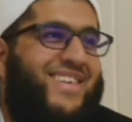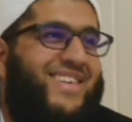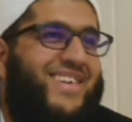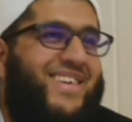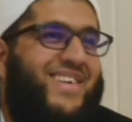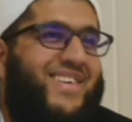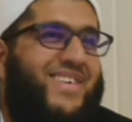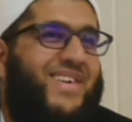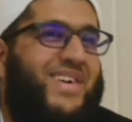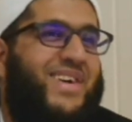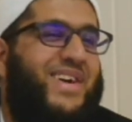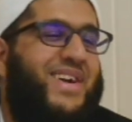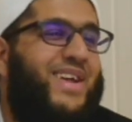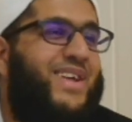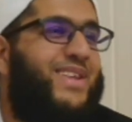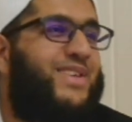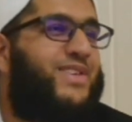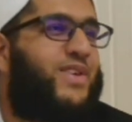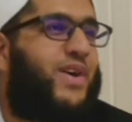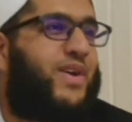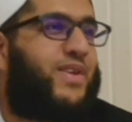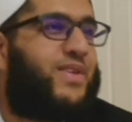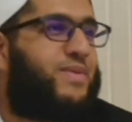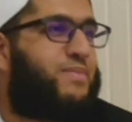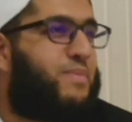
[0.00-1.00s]
What an
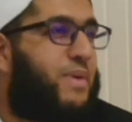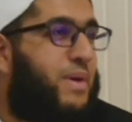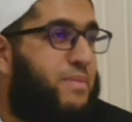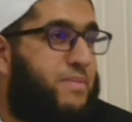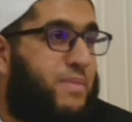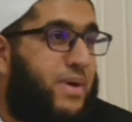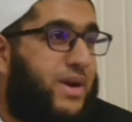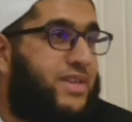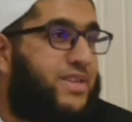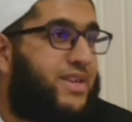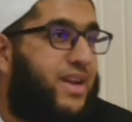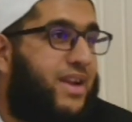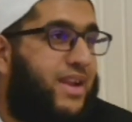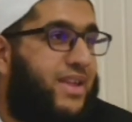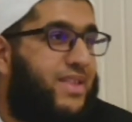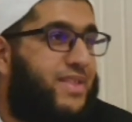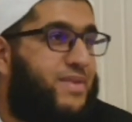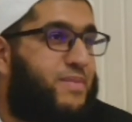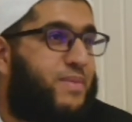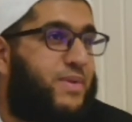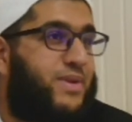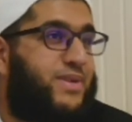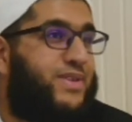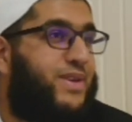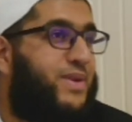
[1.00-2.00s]
insult. MashaAllah,
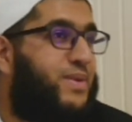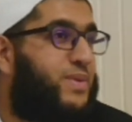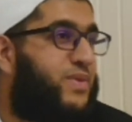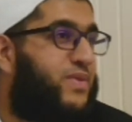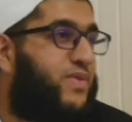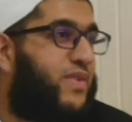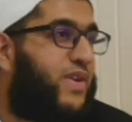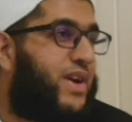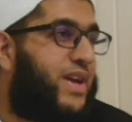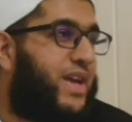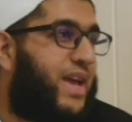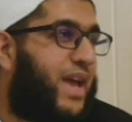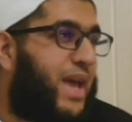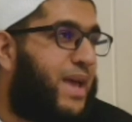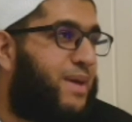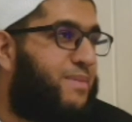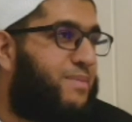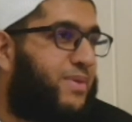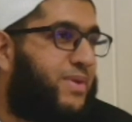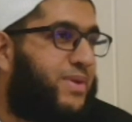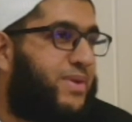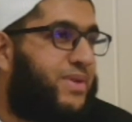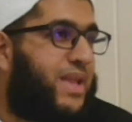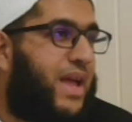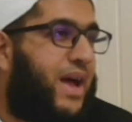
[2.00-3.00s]
the person was very able.